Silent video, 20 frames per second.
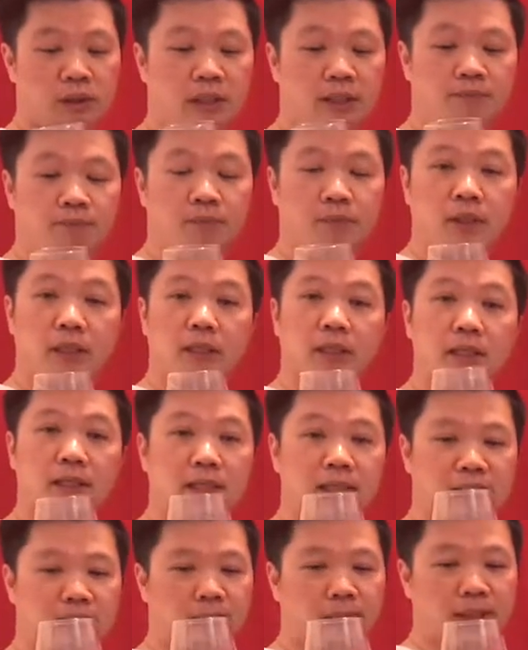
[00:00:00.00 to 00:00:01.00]
um,
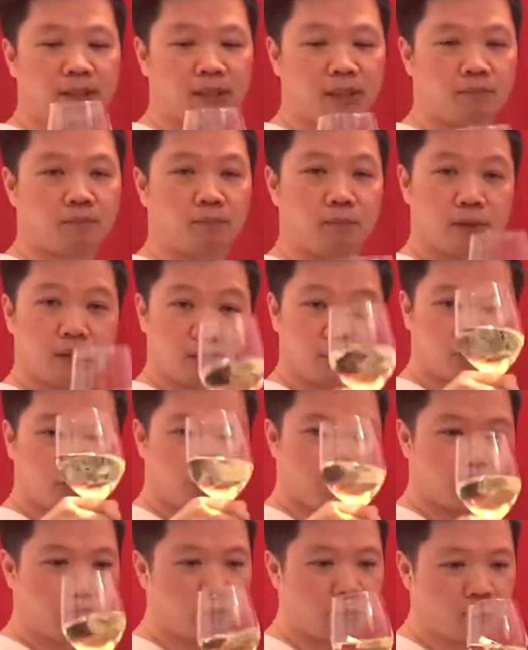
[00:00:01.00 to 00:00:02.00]
inexpensive. So
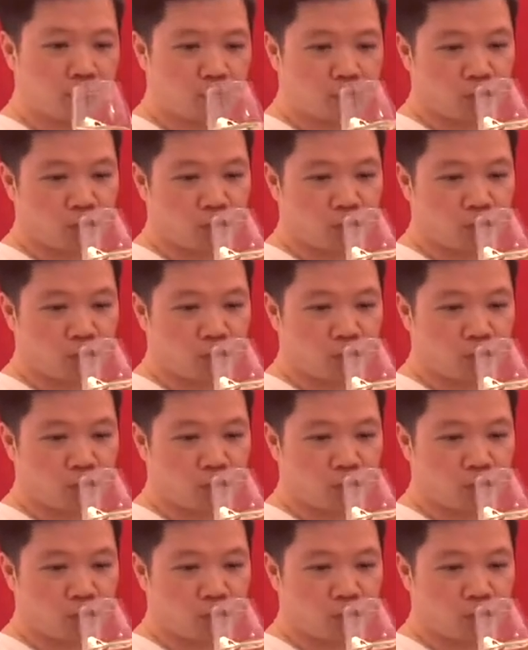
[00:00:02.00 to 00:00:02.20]
cheers.